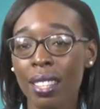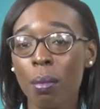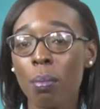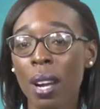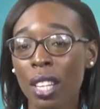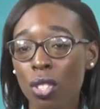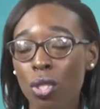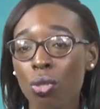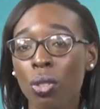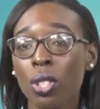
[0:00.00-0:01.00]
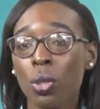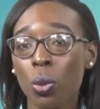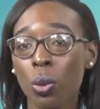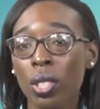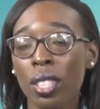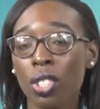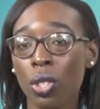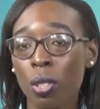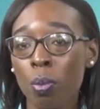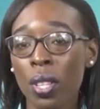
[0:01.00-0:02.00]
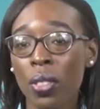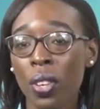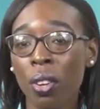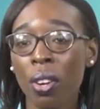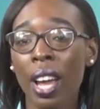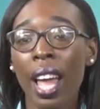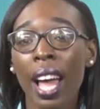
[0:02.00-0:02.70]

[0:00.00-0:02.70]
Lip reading: the magistrate's court should be there.